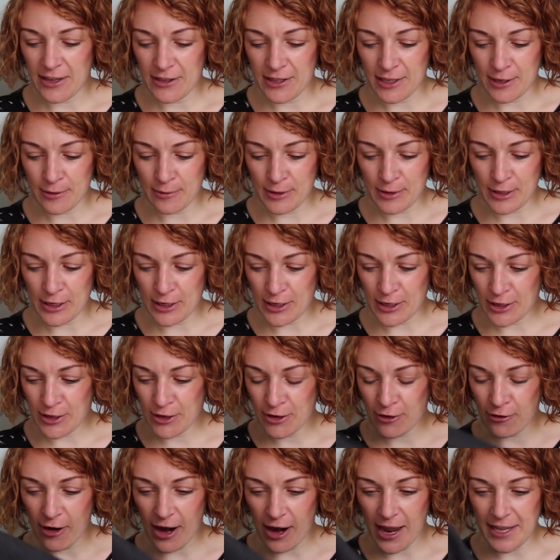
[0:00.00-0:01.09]
I think would look
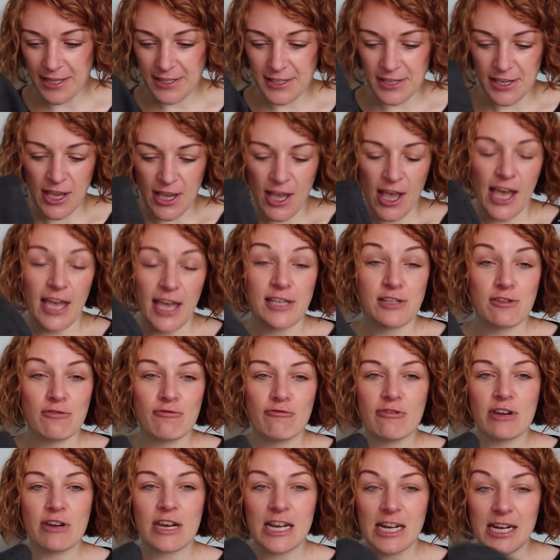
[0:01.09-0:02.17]
great. It's a
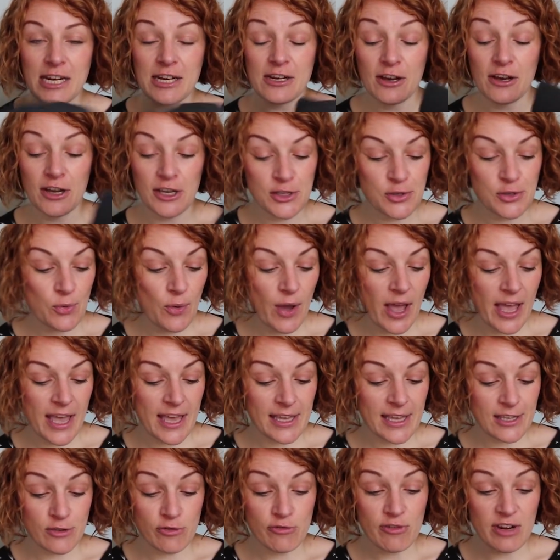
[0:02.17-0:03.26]
really nice weight,
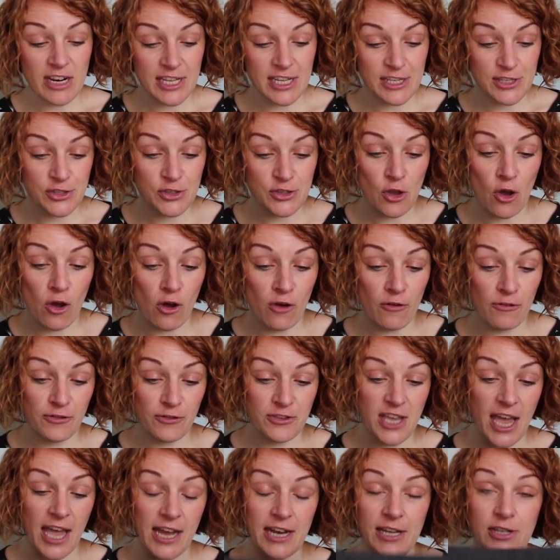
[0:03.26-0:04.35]
it's really
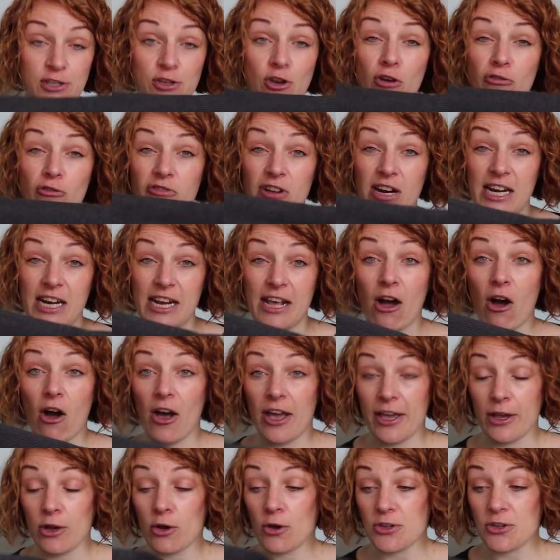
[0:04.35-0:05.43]
soft, and it's got a really
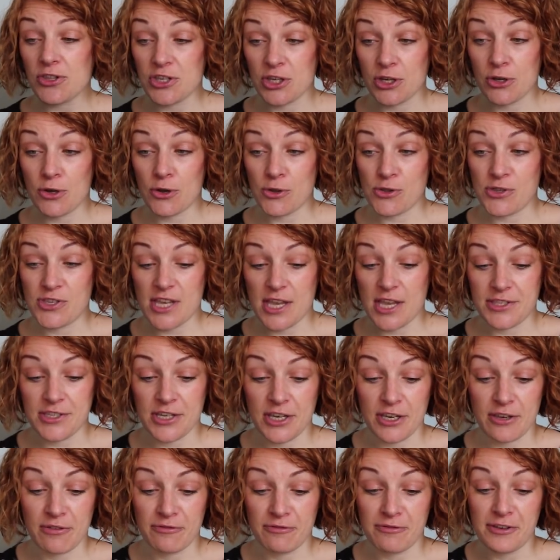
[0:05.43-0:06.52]
high cotton content, I
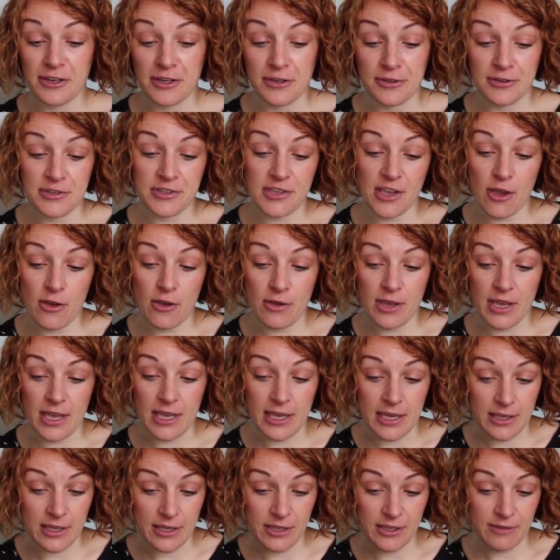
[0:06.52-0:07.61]
can feel, so
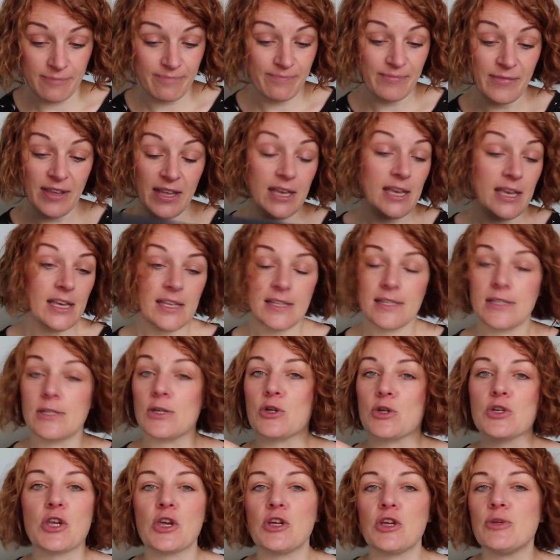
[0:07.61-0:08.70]
it's
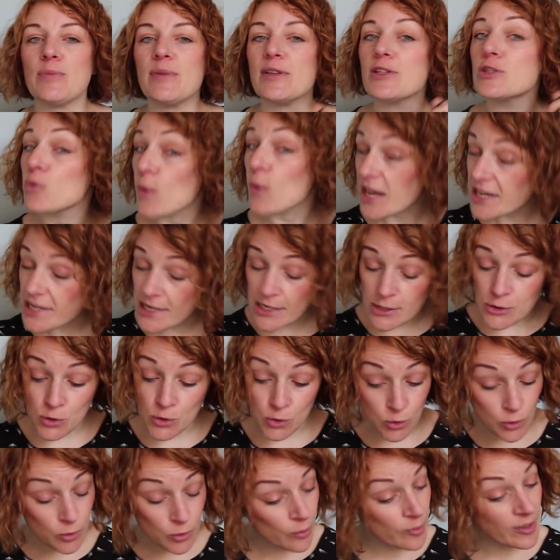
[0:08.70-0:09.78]
not going to be sweaty at
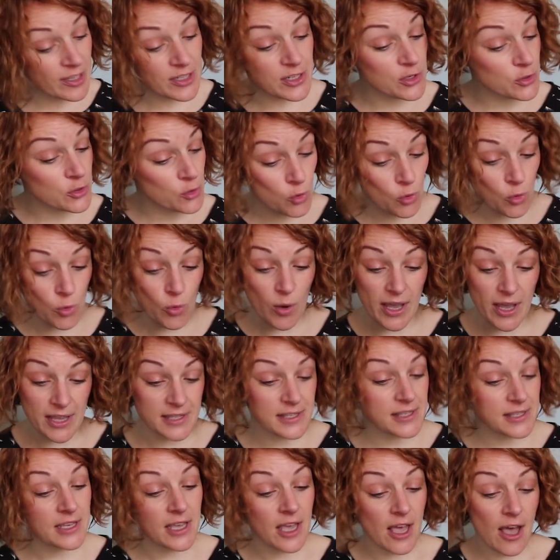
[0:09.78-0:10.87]
all, which is
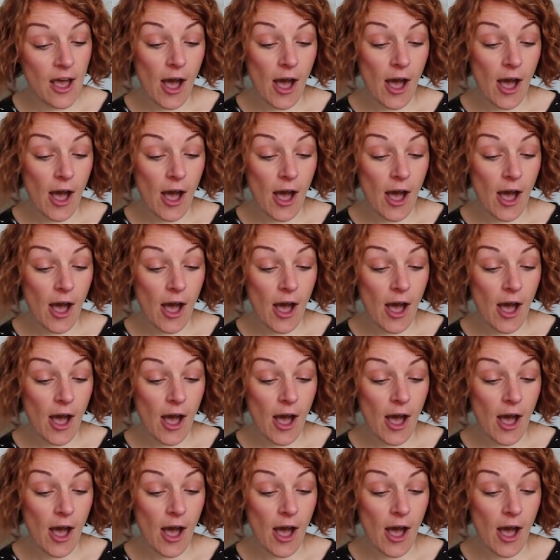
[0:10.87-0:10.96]
always